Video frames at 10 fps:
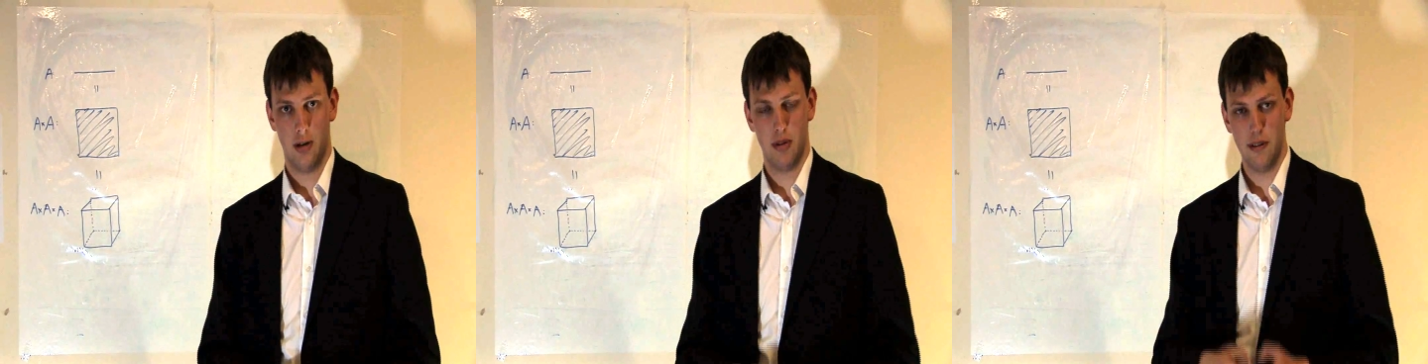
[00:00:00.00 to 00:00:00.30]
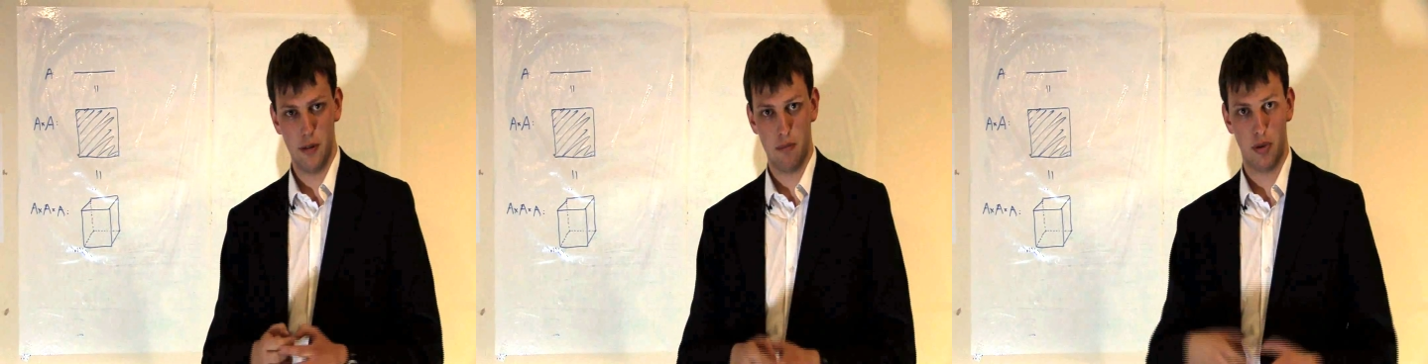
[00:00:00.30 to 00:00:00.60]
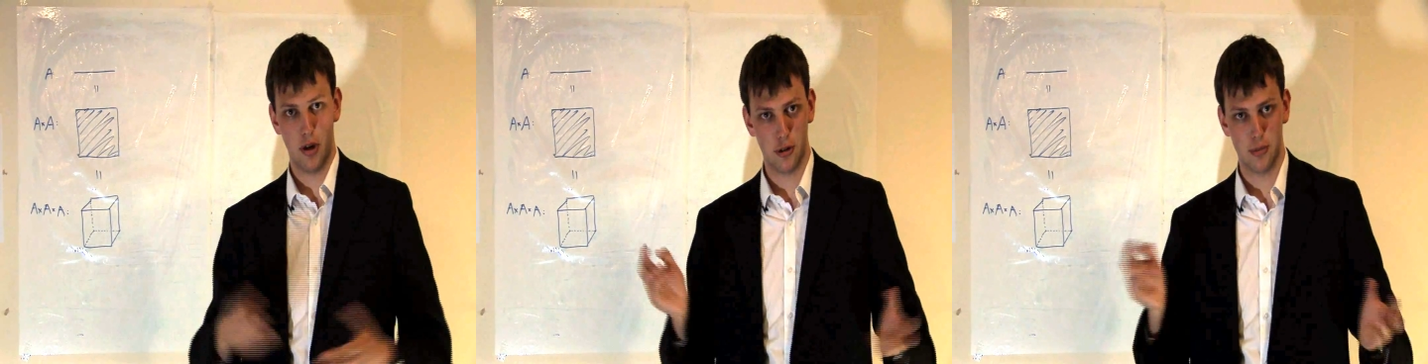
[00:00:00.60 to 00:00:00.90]
But if we
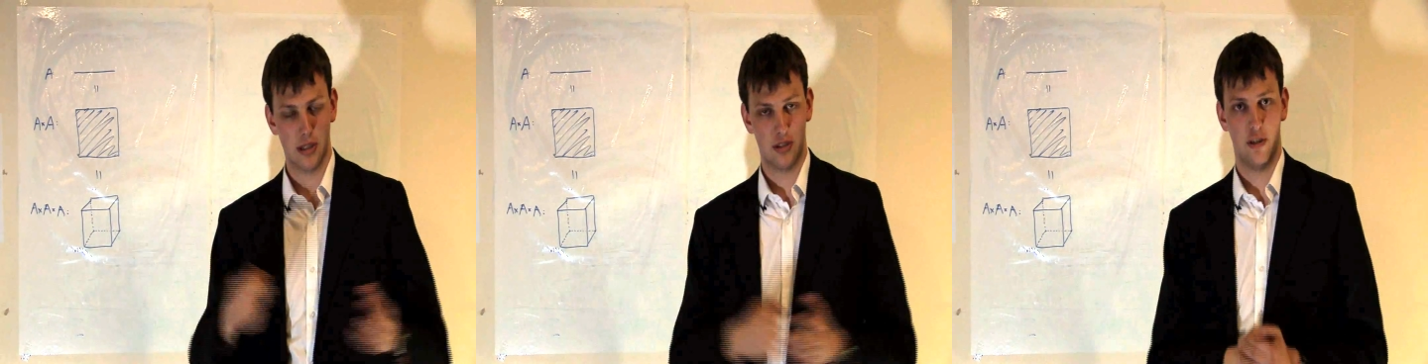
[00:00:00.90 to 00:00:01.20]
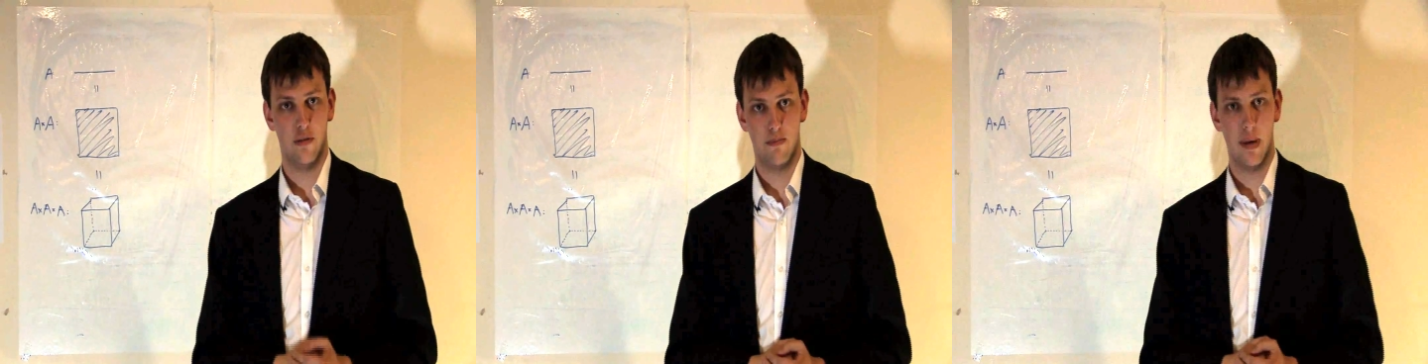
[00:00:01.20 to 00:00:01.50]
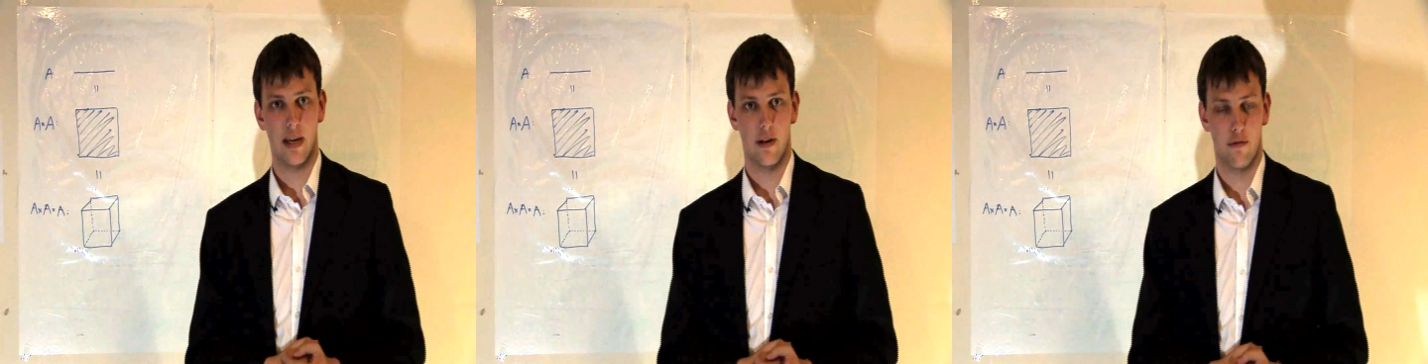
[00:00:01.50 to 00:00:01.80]
blow up this cube
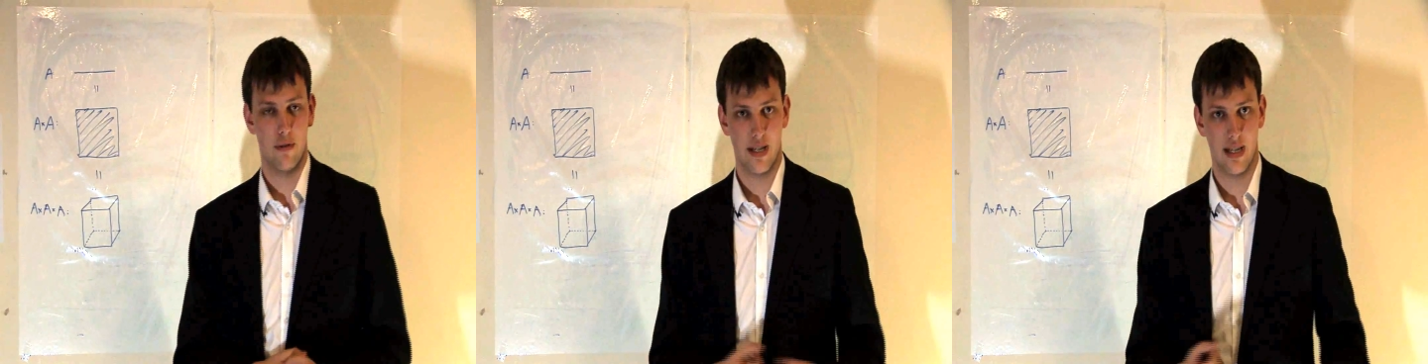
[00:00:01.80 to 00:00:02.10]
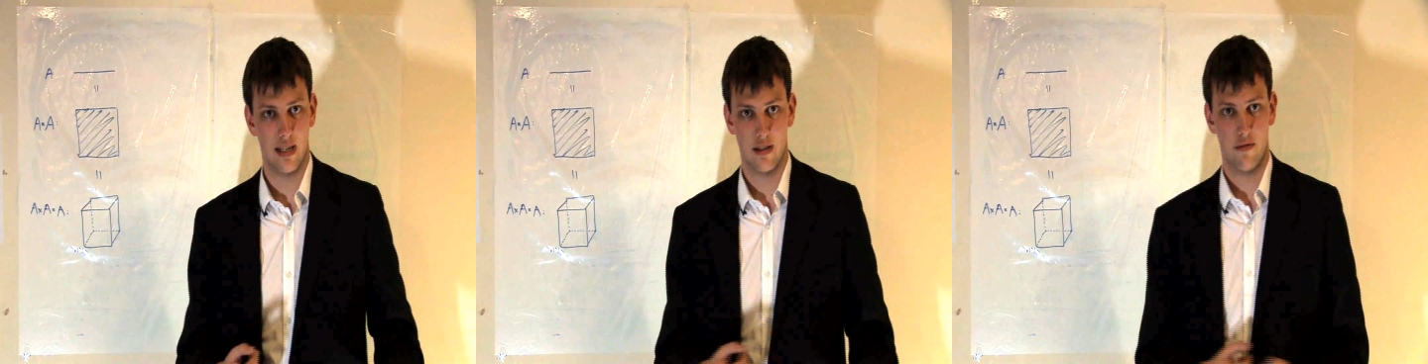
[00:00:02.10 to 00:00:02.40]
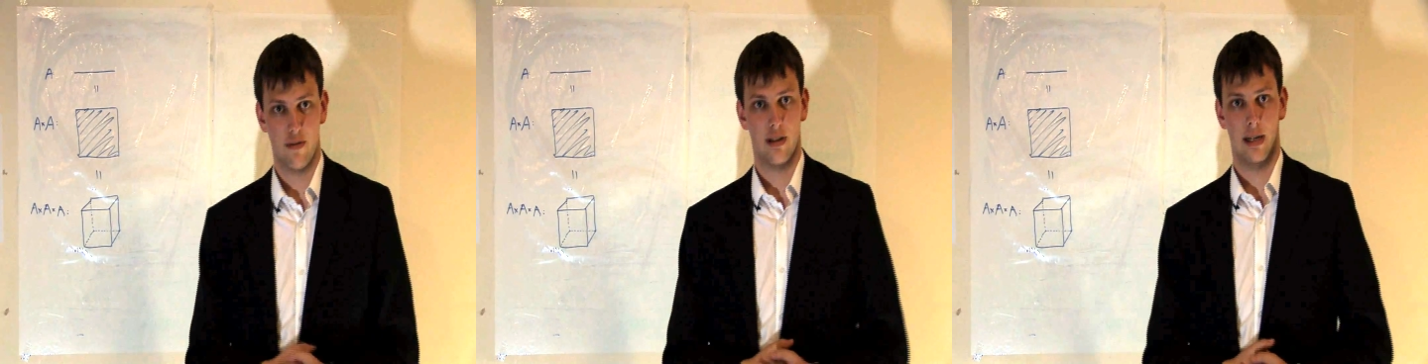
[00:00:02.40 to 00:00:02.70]
big enough, we can get it to
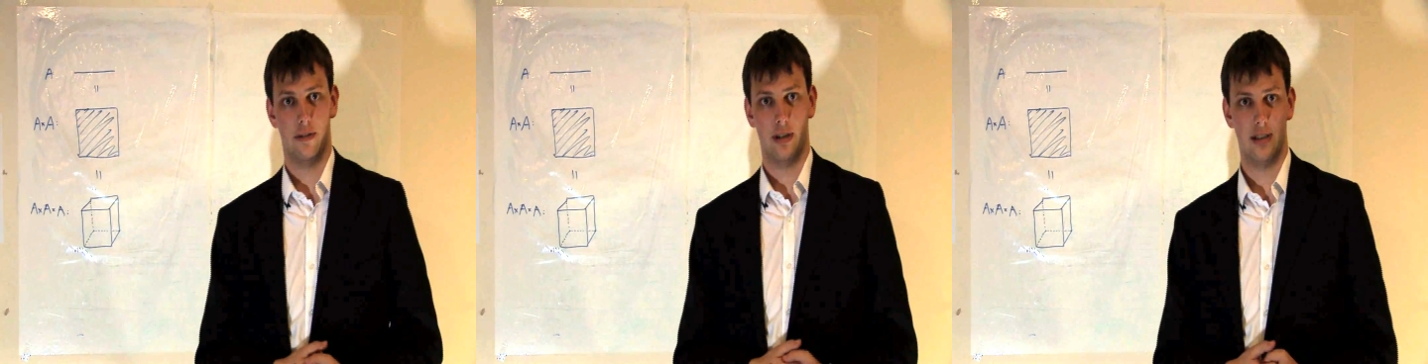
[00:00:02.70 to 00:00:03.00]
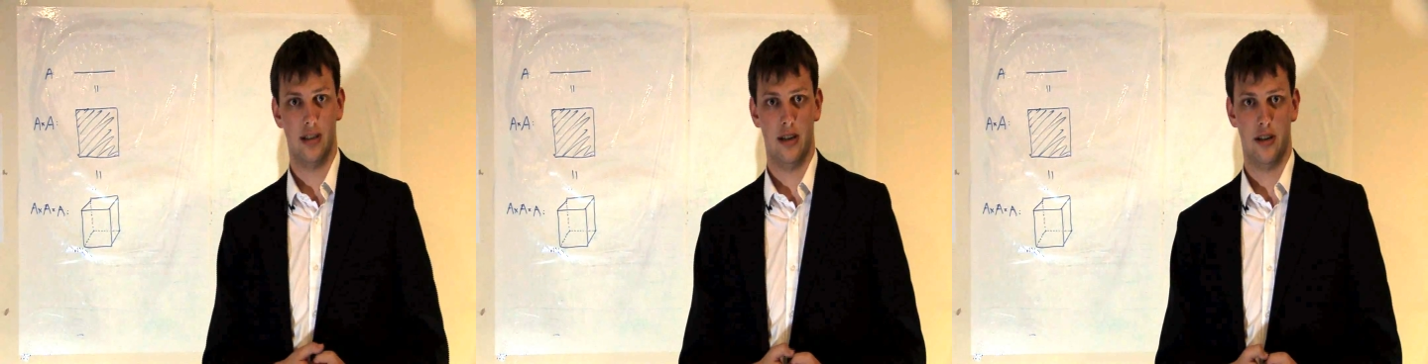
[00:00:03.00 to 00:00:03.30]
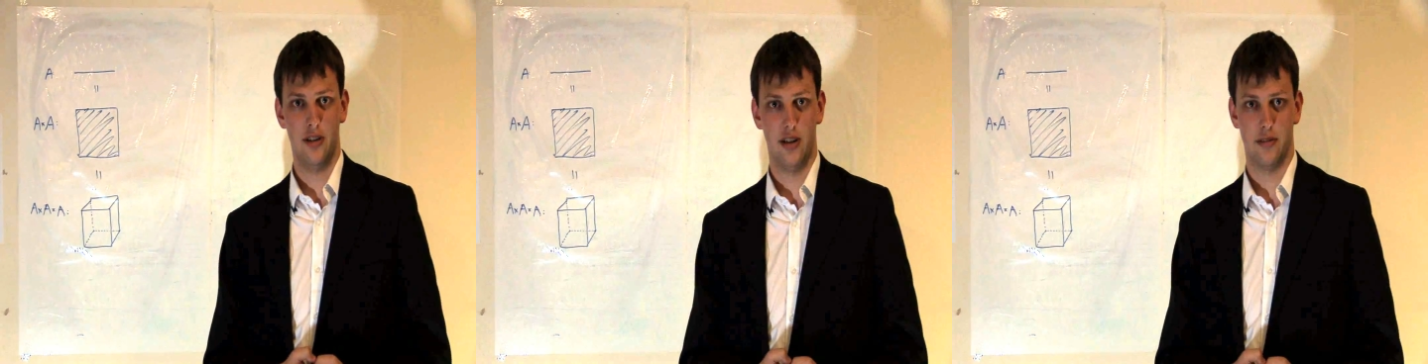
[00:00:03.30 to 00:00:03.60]
fill out the entire
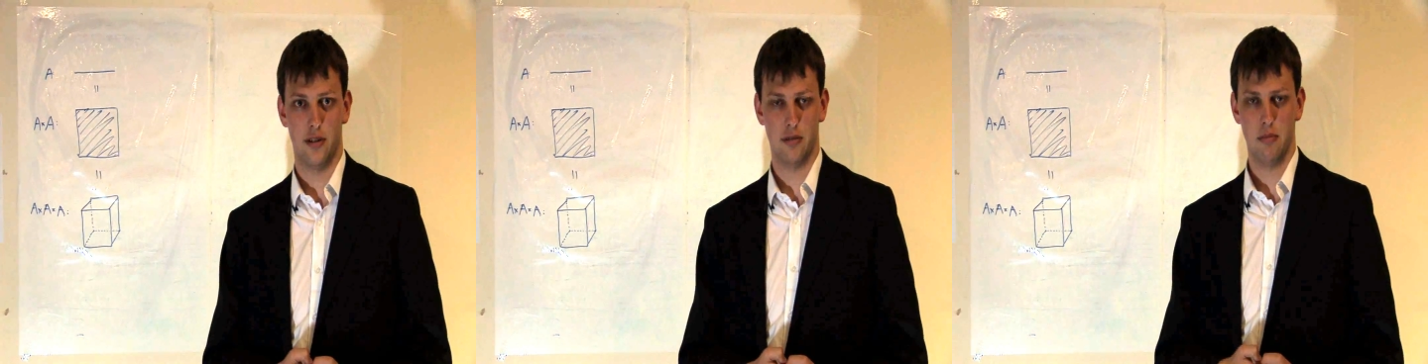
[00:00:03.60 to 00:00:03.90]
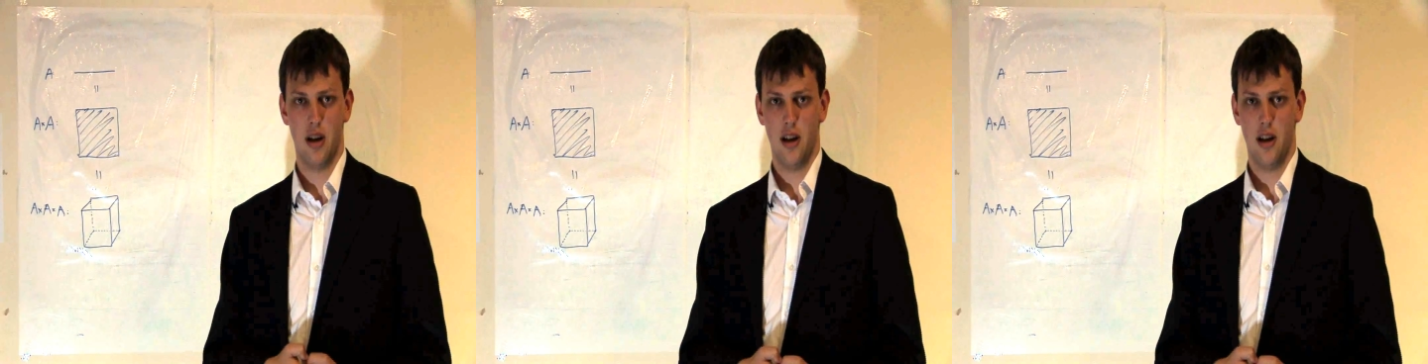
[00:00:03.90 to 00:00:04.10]
universe.